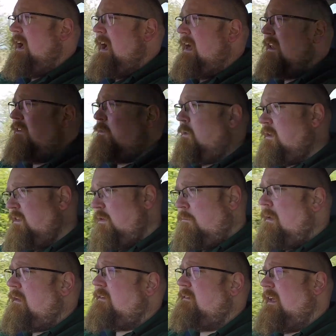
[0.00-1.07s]
and it's one of the
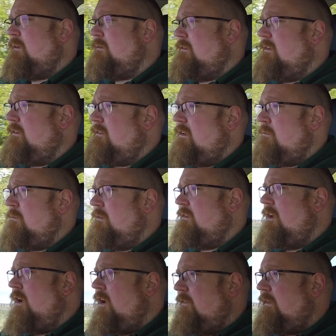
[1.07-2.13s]
best sound
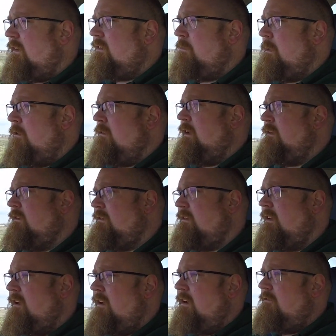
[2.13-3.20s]
systems I've
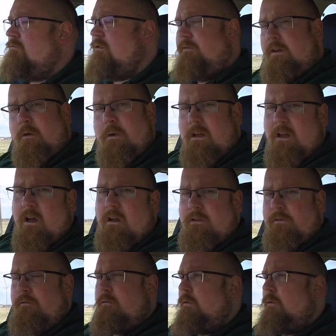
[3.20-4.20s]
experienced reviewing cars for